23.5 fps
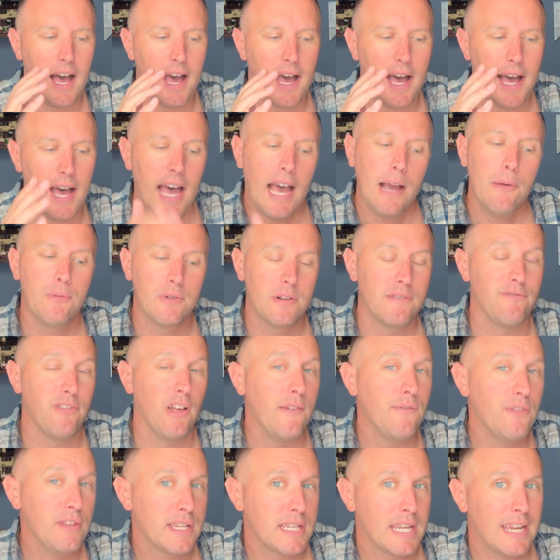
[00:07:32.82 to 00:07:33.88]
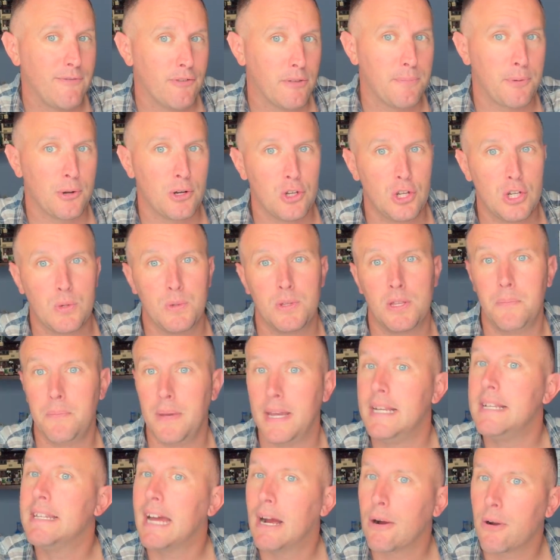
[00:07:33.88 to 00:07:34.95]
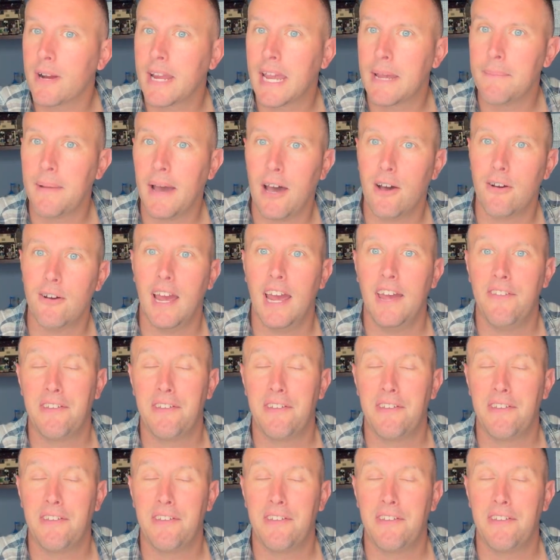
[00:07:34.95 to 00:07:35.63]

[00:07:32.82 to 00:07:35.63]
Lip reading: I would have loved this gift with purchase when the main tower came out,